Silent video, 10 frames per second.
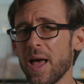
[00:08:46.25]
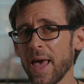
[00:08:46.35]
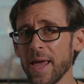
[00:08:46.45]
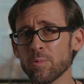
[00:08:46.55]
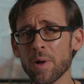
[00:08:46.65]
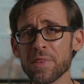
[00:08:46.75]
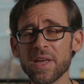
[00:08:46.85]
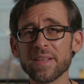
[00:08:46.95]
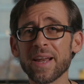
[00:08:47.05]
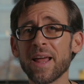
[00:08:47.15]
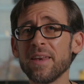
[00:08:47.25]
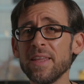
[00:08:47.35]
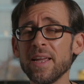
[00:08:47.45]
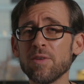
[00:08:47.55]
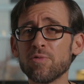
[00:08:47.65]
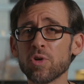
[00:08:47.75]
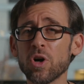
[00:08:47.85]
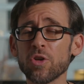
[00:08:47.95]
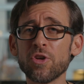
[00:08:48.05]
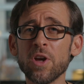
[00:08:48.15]
And one thing that I nearly
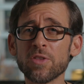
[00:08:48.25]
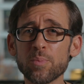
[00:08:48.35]
forgot,